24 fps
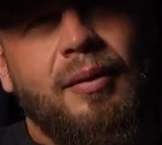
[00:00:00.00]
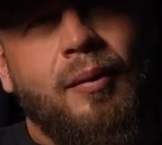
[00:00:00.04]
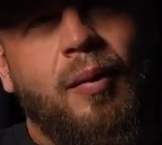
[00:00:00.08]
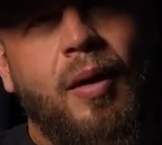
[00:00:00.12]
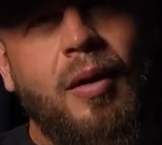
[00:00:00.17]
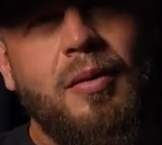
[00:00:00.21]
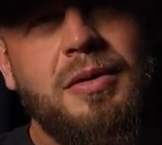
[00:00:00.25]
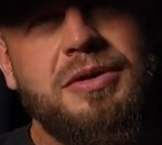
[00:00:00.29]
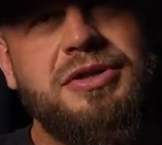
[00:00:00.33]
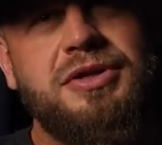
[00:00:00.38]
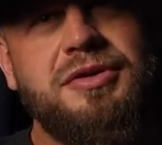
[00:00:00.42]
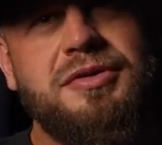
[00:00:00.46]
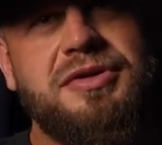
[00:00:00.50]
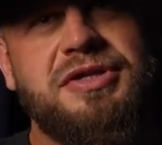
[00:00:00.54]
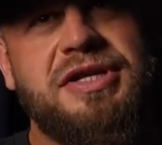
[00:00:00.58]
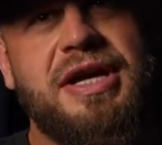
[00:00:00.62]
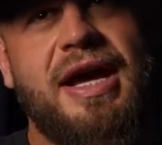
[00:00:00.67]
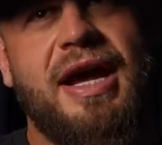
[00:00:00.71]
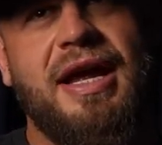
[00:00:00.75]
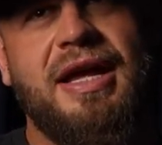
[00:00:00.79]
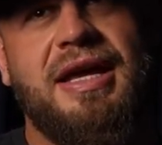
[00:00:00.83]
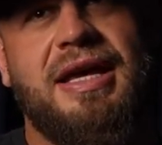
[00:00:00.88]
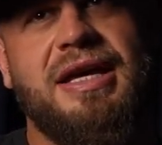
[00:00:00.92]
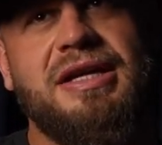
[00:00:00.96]
What would you
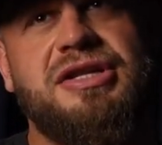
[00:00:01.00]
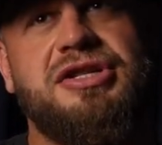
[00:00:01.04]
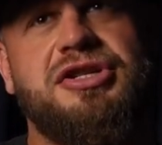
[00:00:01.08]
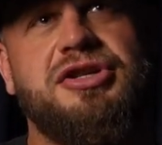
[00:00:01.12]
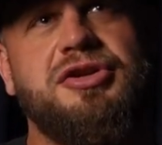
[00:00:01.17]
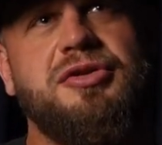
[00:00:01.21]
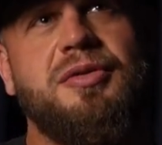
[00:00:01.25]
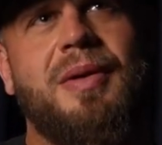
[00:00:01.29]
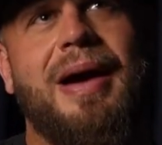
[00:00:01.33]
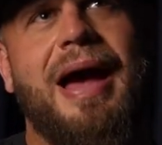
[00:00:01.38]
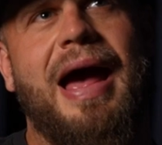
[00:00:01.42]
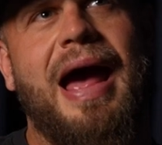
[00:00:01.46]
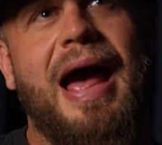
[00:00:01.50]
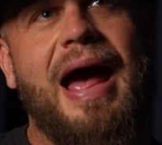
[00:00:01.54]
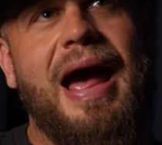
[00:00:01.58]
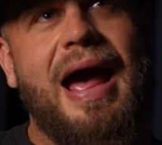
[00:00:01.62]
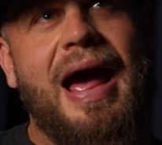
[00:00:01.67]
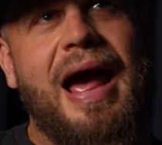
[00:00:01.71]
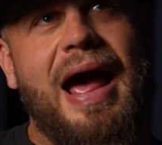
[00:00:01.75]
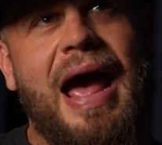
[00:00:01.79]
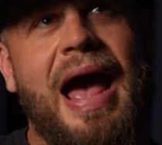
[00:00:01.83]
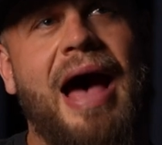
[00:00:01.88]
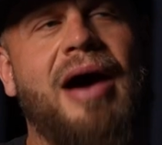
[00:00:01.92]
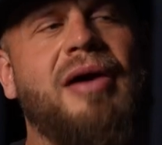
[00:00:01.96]
say gets you
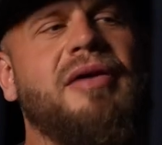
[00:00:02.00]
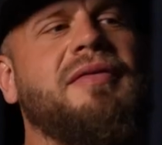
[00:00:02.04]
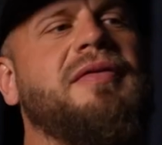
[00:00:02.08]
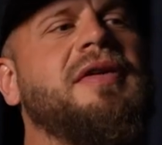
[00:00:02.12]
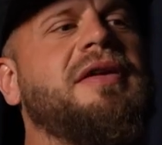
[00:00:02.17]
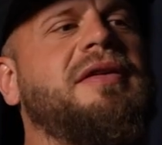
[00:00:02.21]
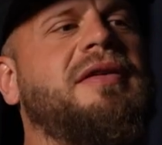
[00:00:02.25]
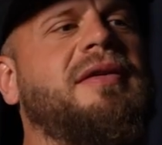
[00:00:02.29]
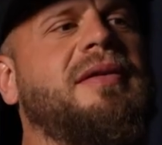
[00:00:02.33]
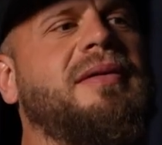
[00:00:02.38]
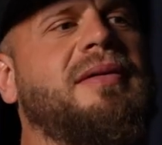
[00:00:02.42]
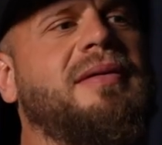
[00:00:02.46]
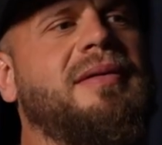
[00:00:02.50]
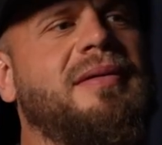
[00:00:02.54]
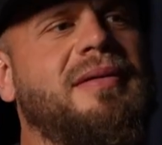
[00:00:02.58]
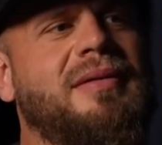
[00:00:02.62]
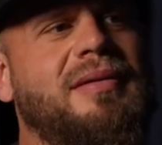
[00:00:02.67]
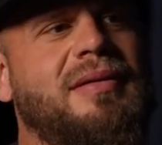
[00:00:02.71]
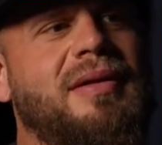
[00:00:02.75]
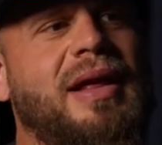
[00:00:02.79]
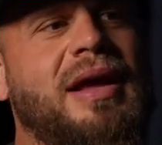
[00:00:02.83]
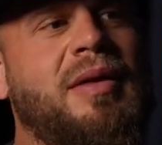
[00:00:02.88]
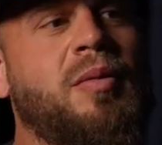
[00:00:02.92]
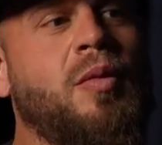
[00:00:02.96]
out of it?
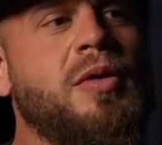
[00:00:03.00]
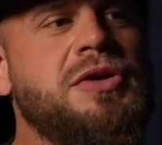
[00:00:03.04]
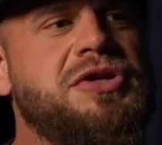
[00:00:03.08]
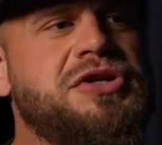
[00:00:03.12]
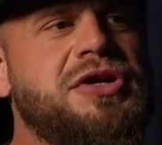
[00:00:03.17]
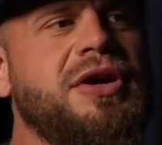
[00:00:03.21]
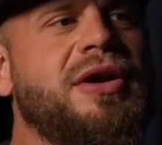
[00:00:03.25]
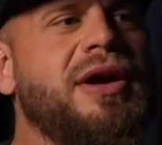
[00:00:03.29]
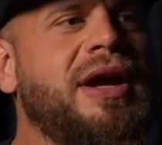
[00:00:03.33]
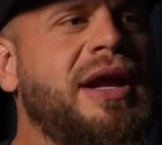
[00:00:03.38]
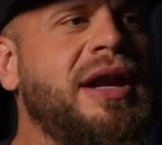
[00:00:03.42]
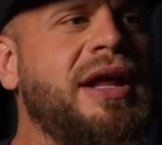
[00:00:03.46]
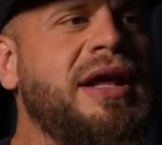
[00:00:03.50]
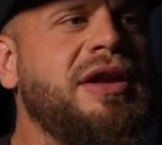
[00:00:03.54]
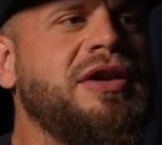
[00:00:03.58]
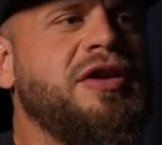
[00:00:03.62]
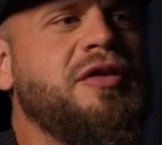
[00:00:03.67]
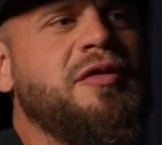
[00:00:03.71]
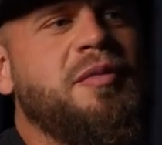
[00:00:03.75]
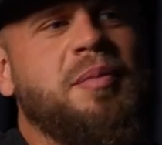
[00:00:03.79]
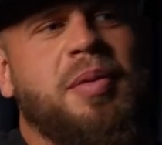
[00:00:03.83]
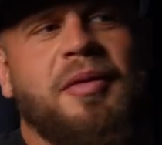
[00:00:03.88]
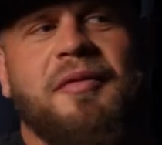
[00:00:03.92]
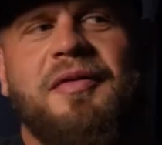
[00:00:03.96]
Like, once you're in it,
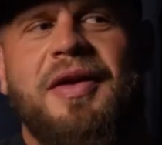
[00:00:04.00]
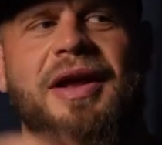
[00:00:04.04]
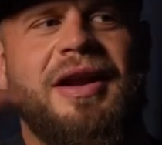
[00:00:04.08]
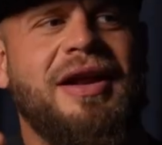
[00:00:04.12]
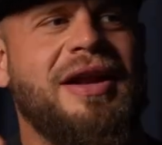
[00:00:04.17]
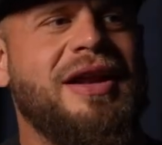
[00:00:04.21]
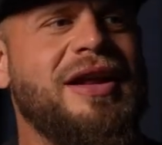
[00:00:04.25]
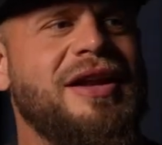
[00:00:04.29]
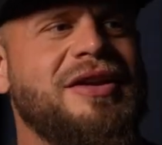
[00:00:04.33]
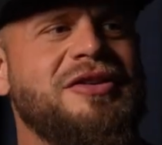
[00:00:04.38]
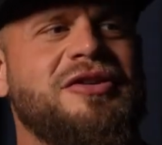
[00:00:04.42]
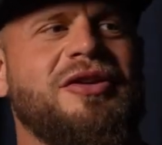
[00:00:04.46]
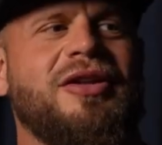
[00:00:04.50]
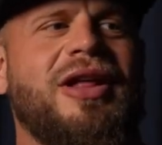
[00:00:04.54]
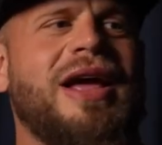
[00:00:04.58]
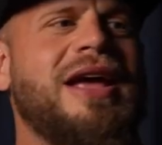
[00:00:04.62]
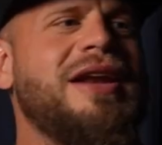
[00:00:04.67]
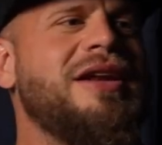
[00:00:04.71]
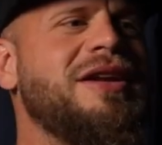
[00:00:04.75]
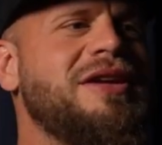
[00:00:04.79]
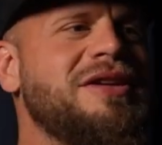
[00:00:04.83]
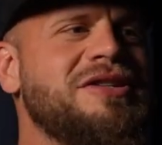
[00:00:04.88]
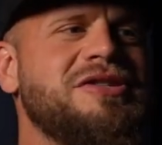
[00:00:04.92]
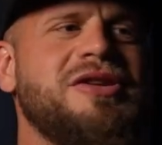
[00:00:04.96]
you've prevented it and
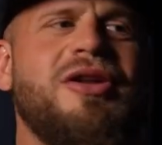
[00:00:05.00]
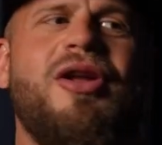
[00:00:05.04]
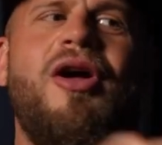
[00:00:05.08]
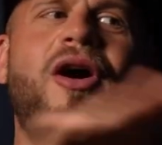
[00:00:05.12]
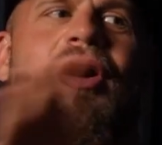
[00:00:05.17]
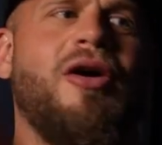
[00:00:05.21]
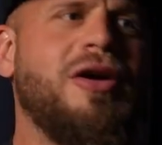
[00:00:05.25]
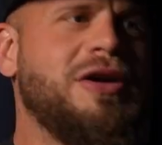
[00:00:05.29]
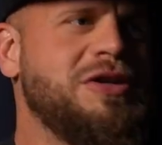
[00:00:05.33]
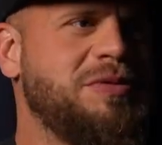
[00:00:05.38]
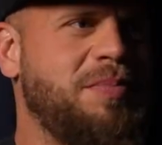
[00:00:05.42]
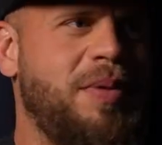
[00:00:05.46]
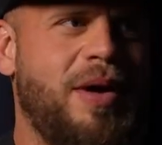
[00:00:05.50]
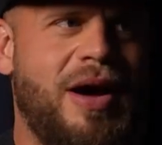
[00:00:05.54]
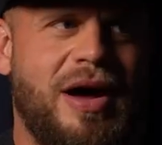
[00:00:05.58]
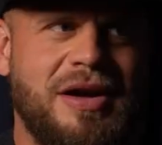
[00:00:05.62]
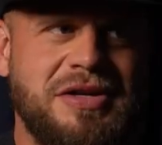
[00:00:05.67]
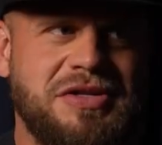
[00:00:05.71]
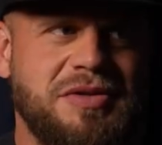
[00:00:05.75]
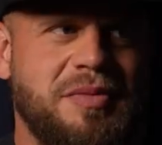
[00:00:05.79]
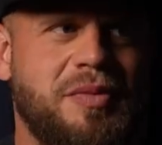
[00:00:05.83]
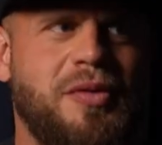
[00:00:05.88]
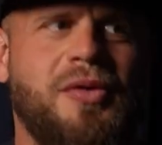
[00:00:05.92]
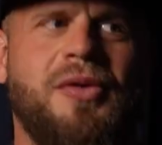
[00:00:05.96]
delayed it as long as
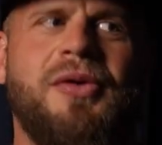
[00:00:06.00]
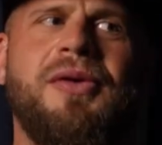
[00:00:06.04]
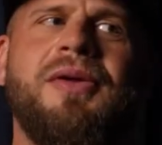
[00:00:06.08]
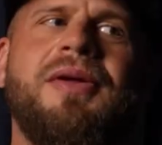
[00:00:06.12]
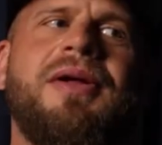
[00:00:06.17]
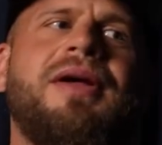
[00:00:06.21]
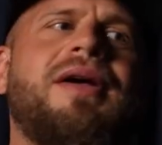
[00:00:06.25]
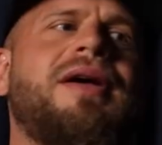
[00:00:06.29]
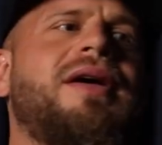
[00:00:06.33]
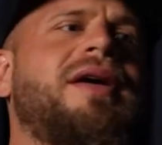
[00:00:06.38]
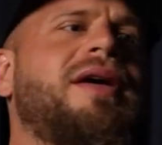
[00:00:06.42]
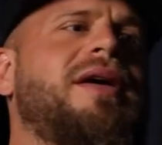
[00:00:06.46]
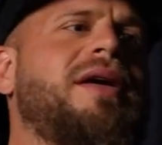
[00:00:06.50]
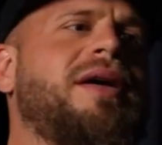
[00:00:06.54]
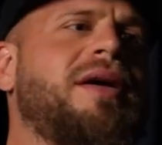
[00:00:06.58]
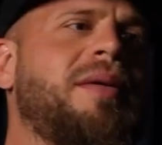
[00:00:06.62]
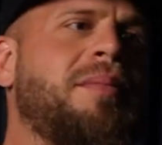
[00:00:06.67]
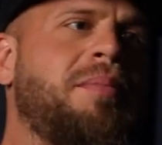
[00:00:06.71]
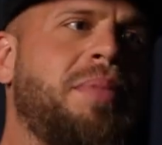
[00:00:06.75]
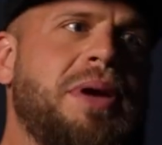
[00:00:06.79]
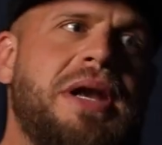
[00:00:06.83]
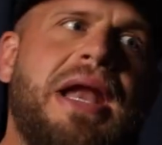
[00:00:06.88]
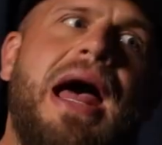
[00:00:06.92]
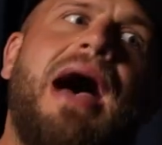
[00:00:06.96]
possible,
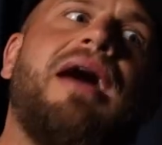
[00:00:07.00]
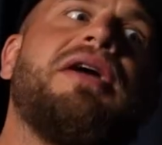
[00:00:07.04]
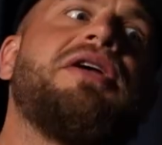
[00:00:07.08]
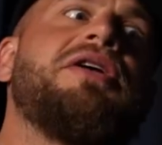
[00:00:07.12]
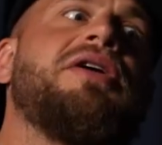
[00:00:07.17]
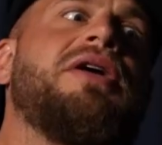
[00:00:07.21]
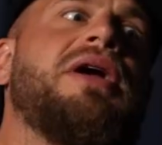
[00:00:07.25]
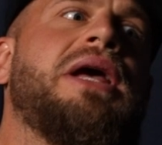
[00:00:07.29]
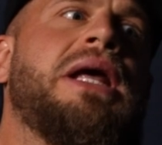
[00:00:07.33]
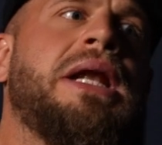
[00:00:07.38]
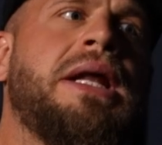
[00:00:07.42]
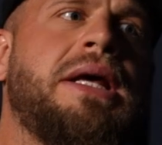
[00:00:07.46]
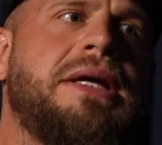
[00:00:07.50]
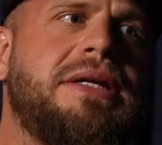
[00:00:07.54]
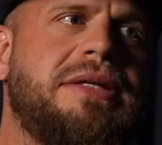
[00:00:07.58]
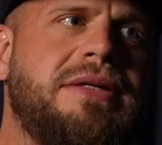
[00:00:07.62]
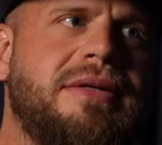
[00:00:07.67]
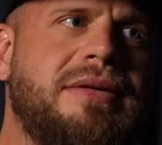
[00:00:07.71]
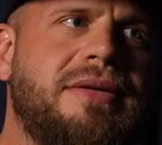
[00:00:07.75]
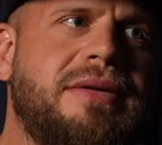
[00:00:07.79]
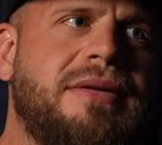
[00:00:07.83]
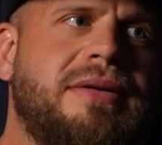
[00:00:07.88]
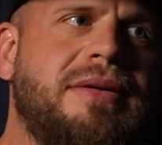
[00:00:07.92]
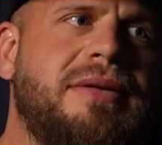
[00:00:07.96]
but now you're in
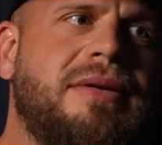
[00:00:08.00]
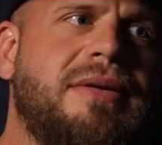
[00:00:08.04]
it.